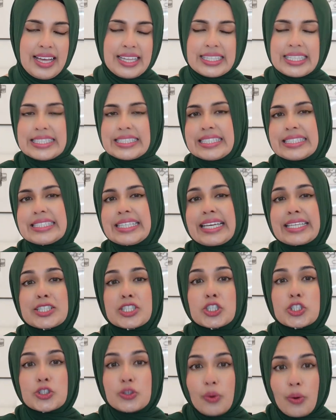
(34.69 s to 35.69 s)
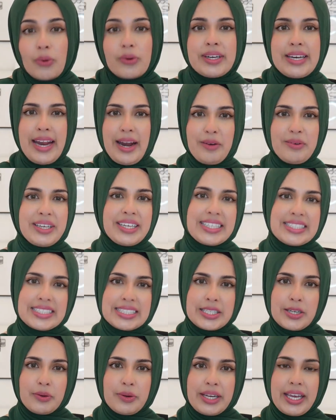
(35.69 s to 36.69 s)
This is extraordinary,
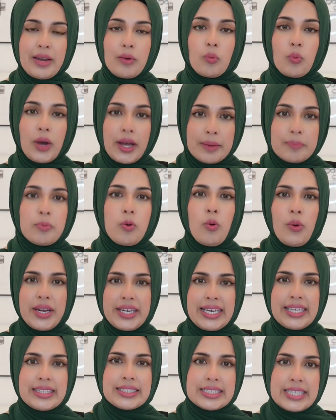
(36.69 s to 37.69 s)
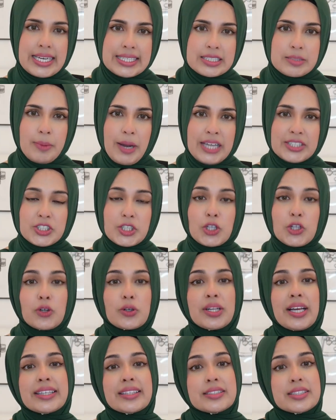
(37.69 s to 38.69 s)
considering at one point in the test match, it
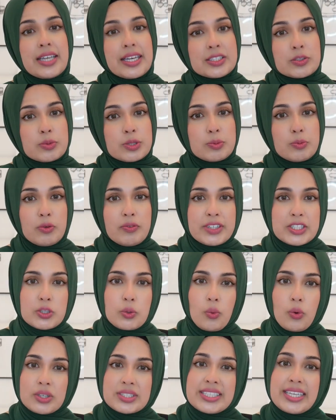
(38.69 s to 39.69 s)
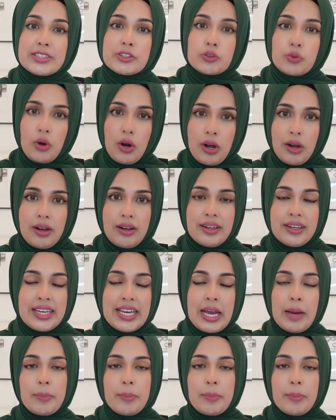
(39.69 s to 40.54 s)
looked like the test was moving towards a draw.